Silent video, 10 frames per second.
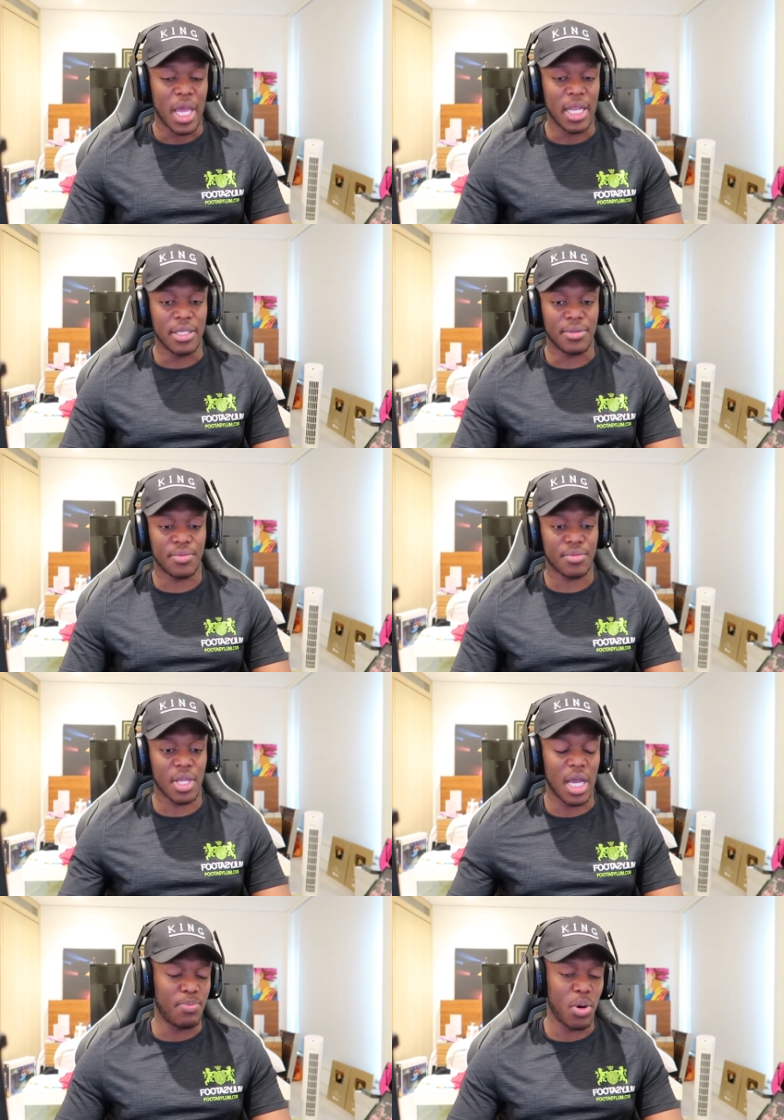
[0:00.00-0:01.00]
And
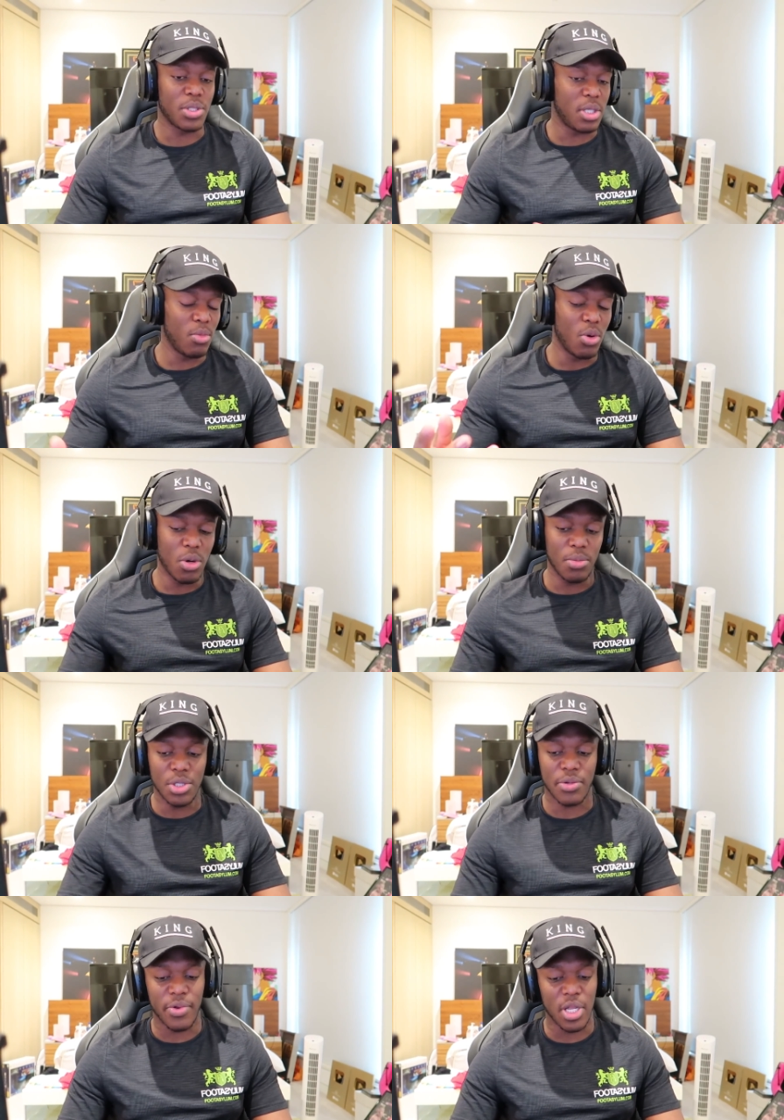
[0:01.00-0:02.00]
I posted more
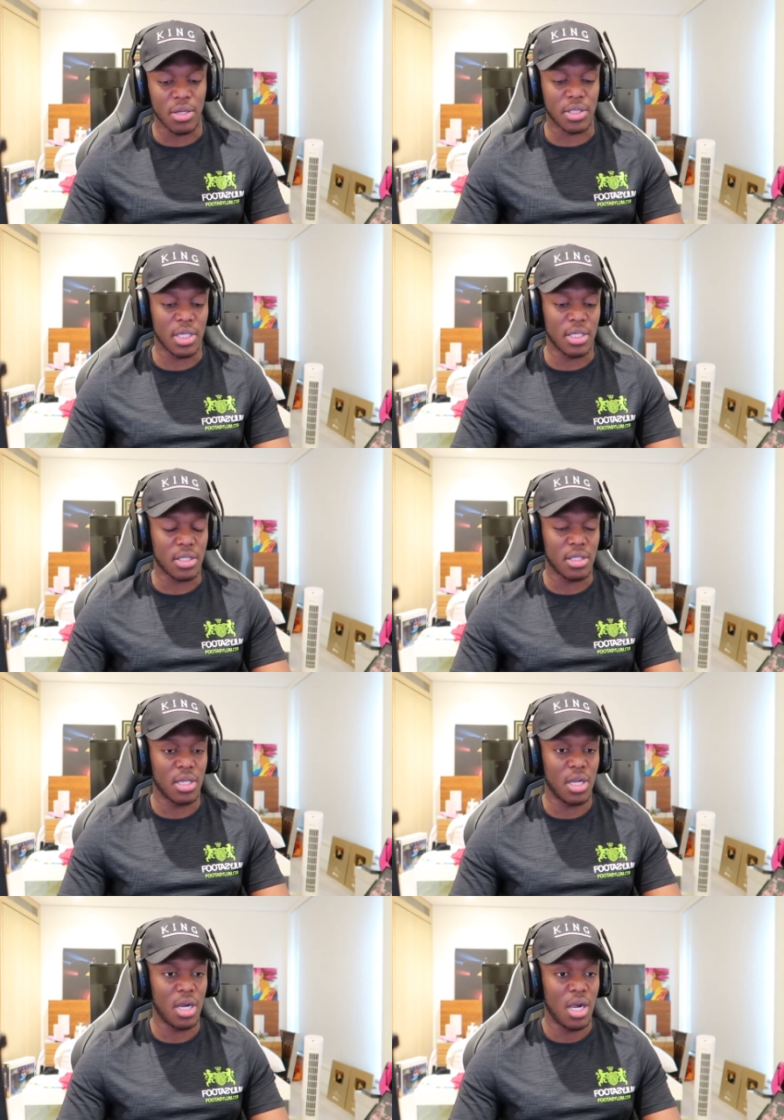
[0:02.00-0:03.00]
music videos and
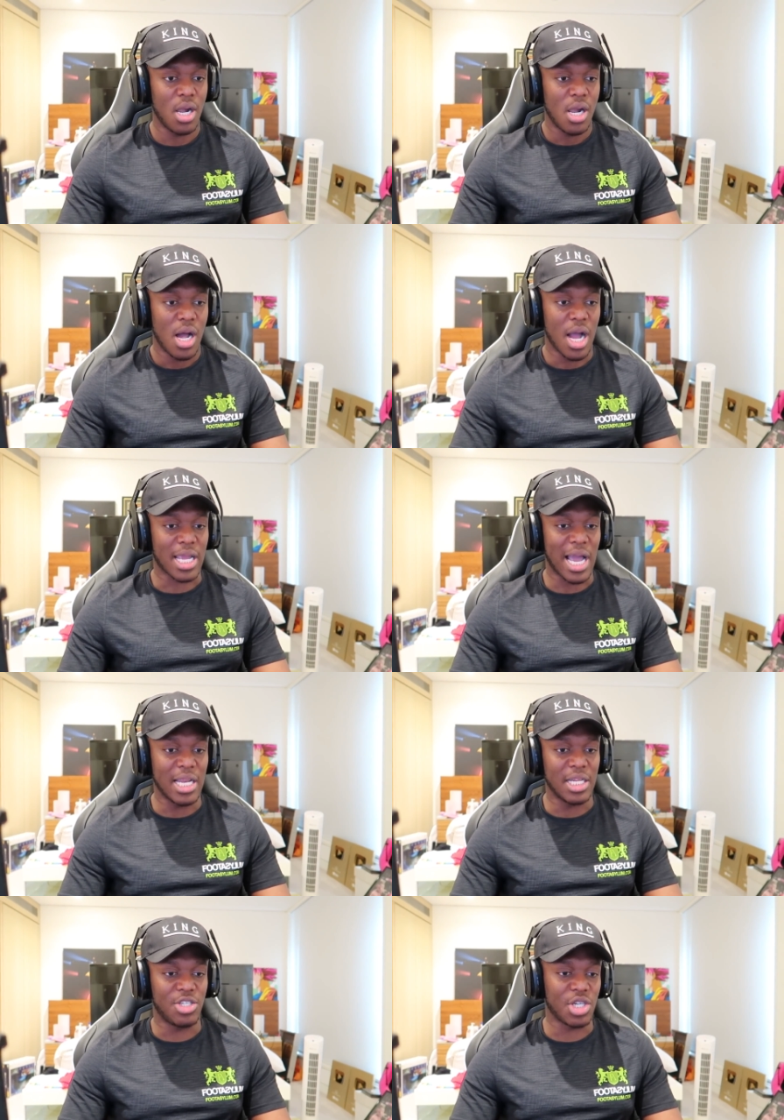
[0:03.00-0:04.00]
I
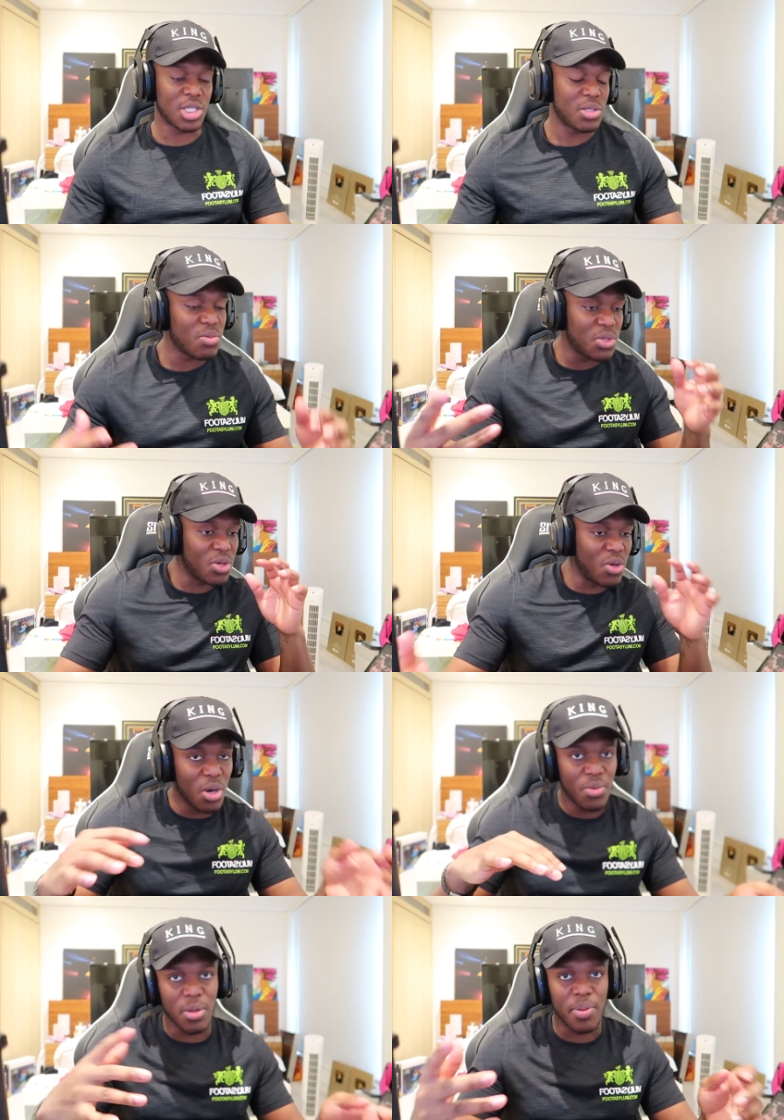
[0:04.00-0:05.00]
kinda just was
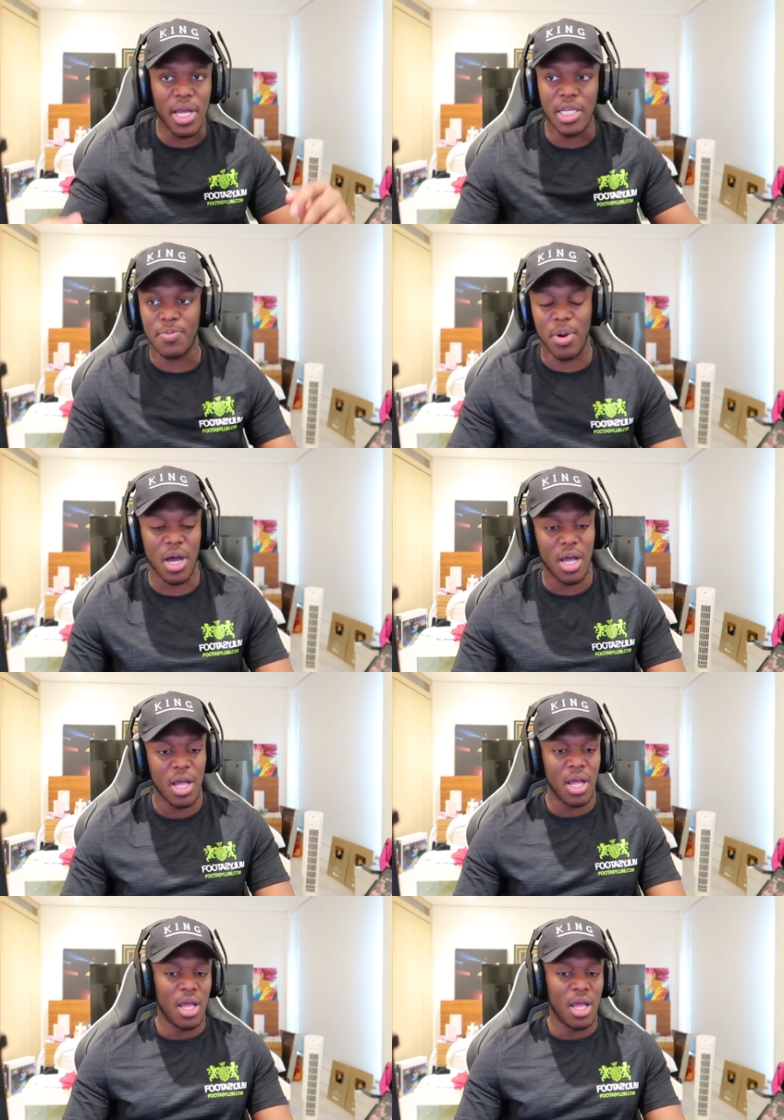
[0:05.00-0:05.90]
all over the place, but